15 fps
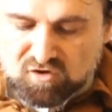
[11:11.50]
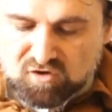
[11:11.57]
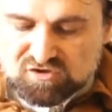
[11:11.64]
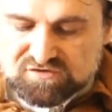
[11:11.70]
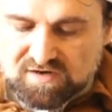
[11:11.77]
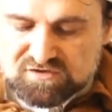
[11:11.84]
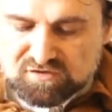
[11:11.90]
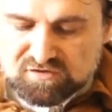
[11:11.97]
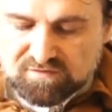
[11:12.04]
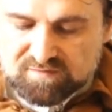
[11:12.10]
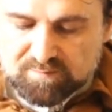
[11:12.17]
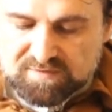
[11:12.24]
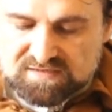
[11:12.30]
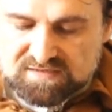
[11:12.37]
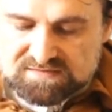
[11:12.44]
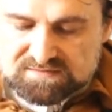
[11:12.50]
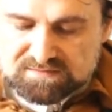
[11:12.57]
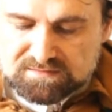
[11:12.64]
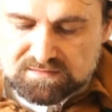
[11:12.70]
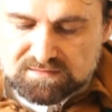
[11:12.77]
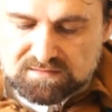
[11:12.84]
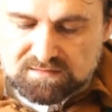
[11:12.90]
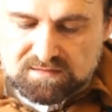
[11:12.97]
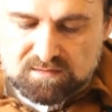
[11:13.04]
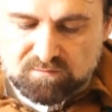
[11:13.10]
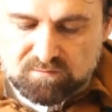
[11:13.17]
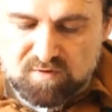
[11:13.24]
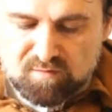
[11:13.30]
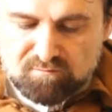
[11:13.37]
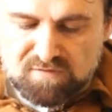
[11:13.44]
The construction of the bedestan,
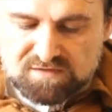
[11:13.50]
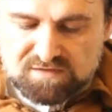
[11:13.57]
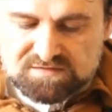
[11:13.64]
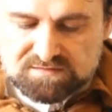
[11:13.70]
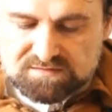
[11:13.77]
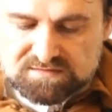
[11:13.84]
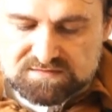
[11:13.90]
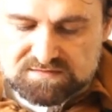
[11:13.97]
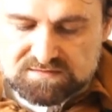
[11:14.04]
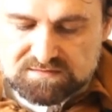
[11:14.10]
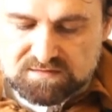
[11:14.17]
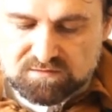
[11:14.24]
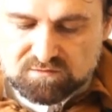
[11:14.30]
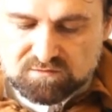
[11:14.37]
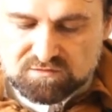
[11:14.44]
where merchants